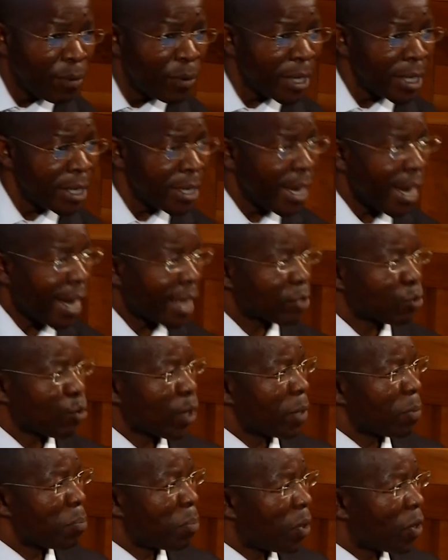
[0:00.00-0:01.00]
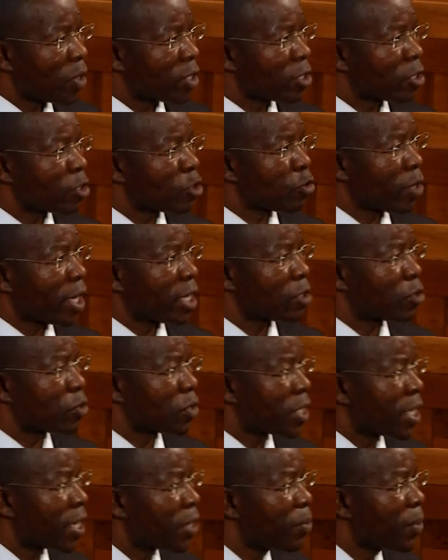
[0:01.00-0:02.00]
we, at one point, tried to
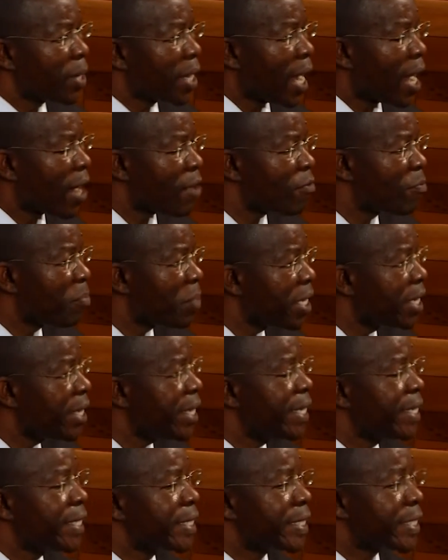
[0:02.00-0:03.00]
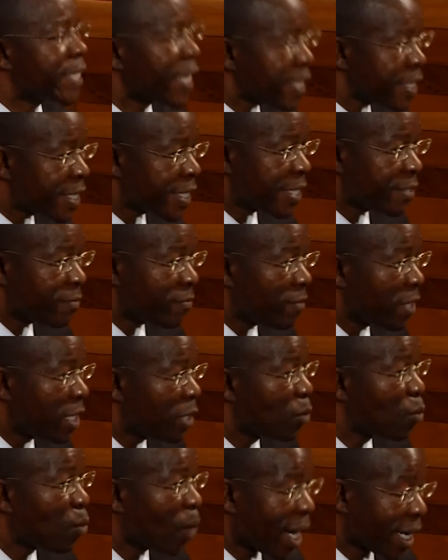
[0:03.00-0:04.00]
say we have been intensively
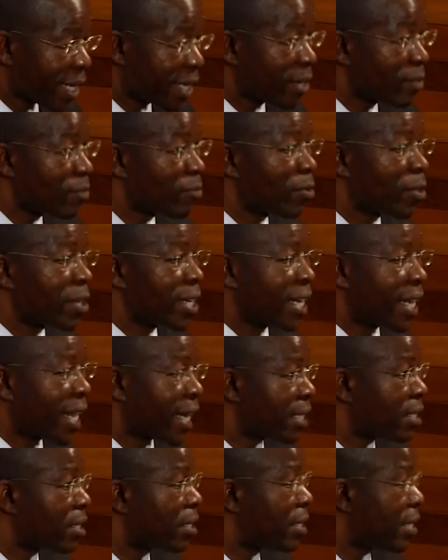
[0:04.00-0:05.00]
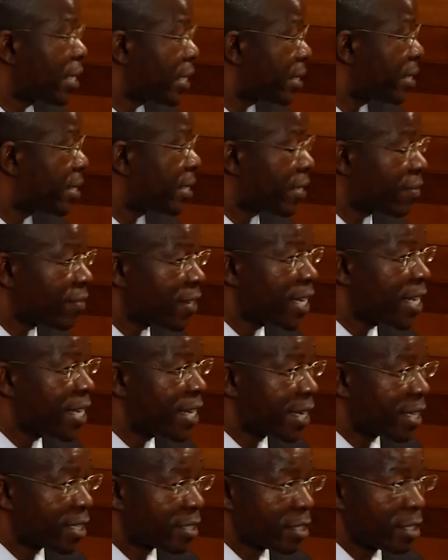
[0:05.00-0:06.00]
working for the last six, seven
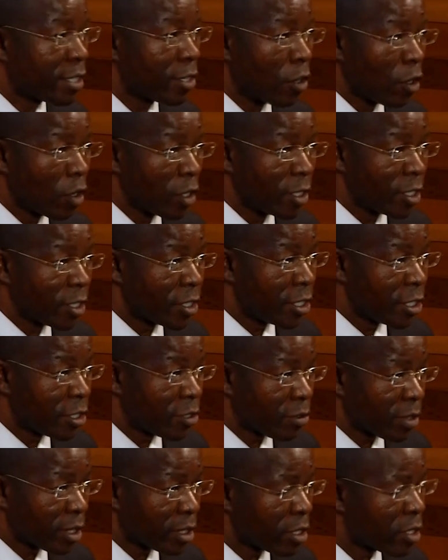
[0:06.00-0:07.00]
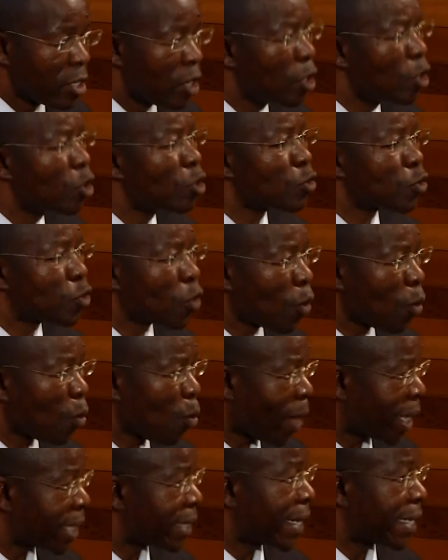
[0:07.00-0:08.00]
years in all these districts so
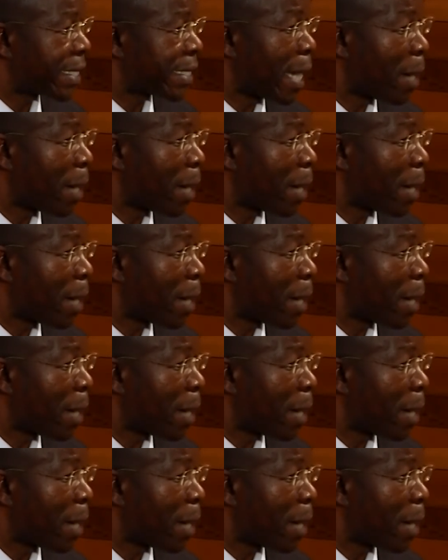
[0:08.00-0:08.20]
what has